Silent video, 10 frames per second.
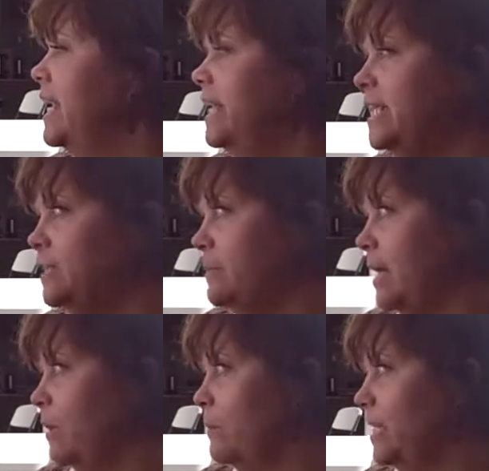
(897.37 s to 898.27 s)

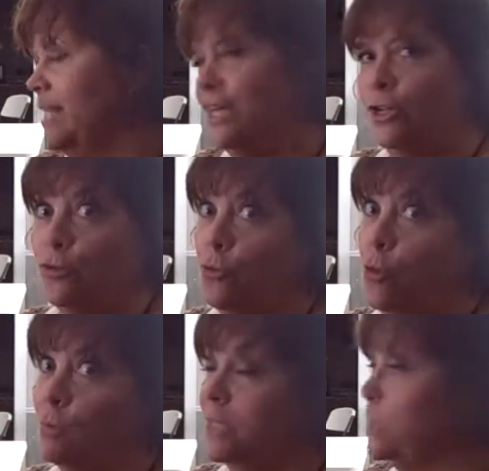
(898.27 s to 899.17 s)
Isabel met an
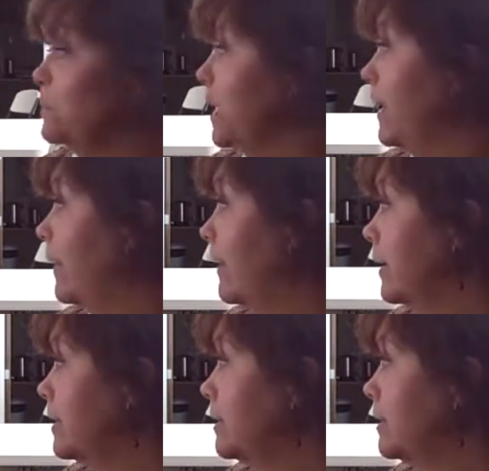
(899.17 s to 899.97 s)
enormous bear.